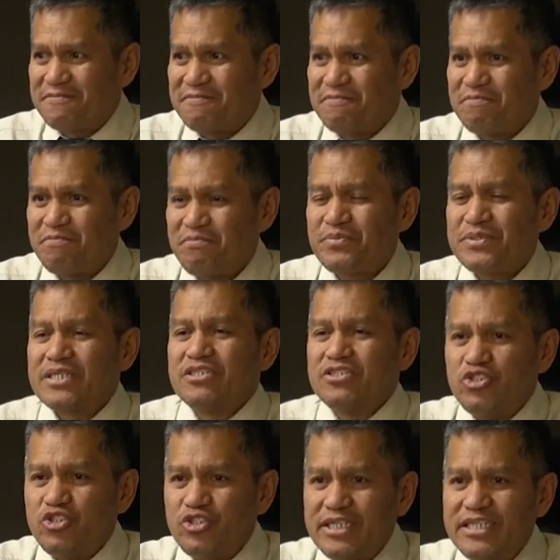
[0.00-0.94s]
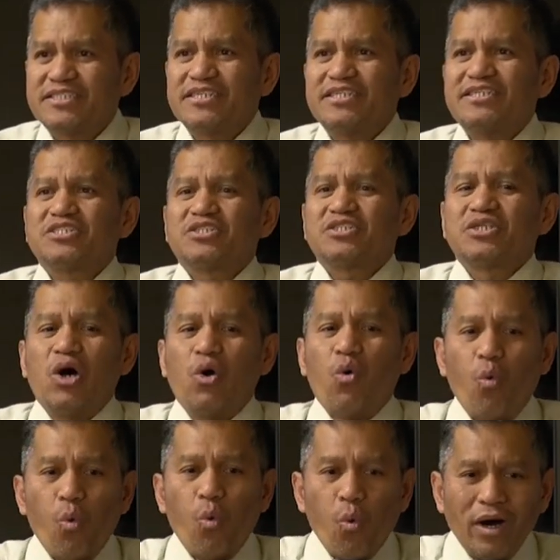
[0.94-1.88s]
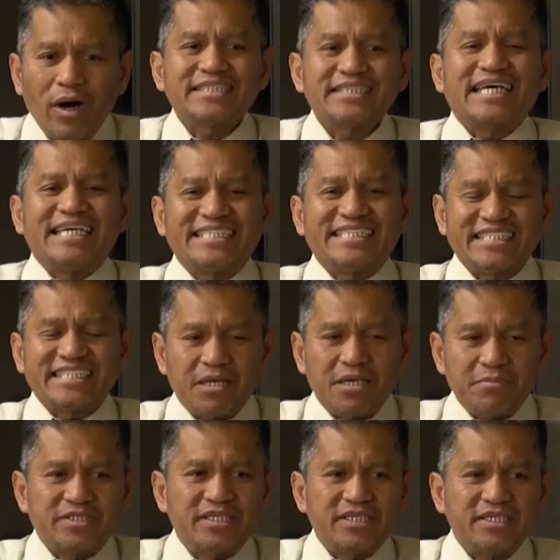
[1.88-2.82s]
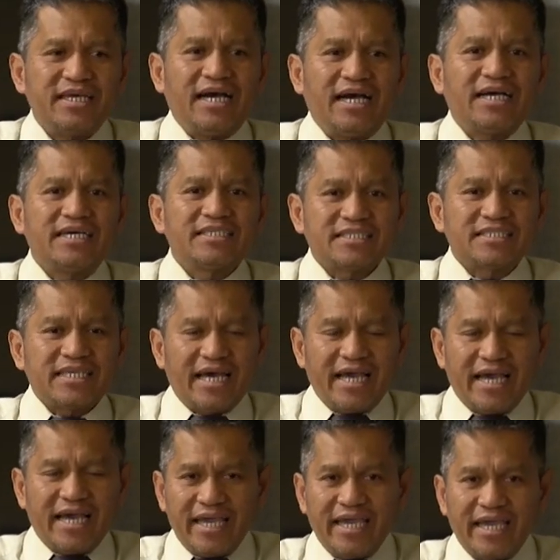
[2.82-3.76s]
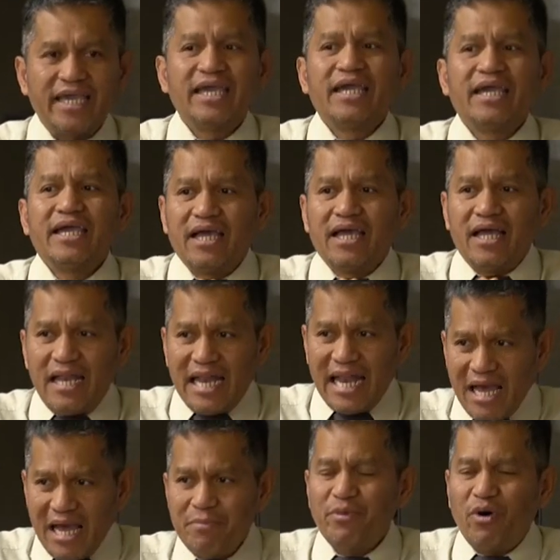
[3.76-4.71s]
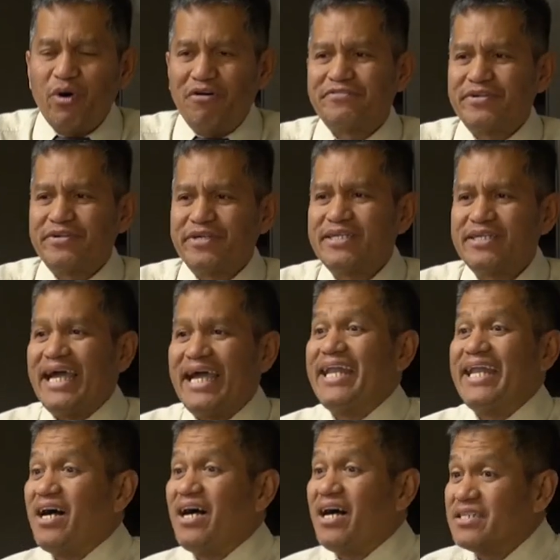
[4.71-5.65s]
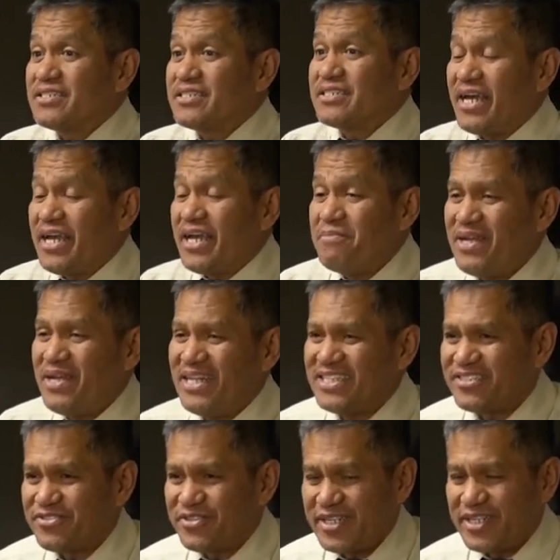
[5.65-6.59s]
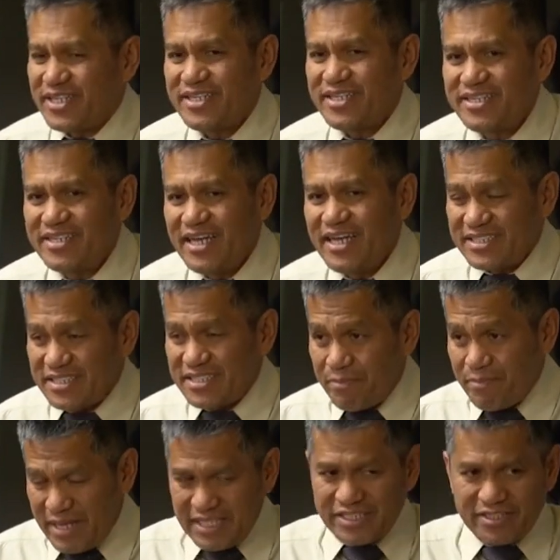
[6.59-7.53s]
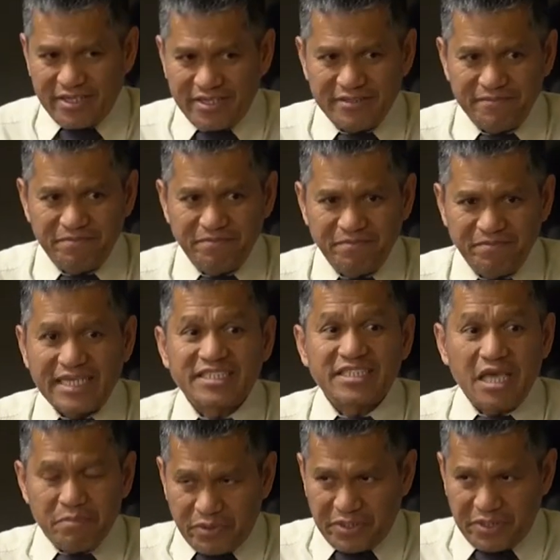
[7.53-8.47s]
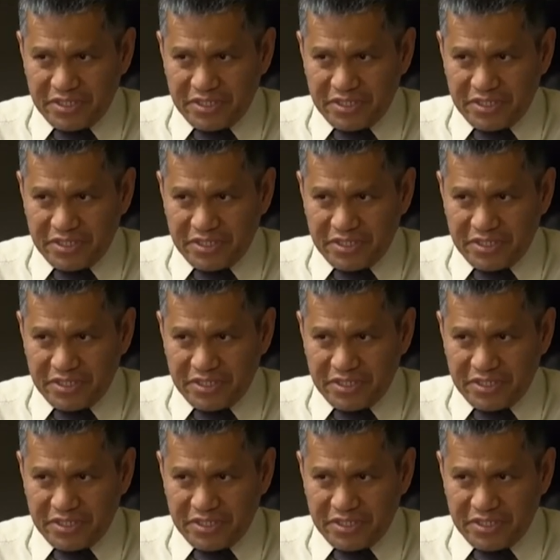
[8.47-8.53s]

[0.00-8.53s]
Jesus was accepted as a lamb offering and as a ministry, as a minister, as a priest.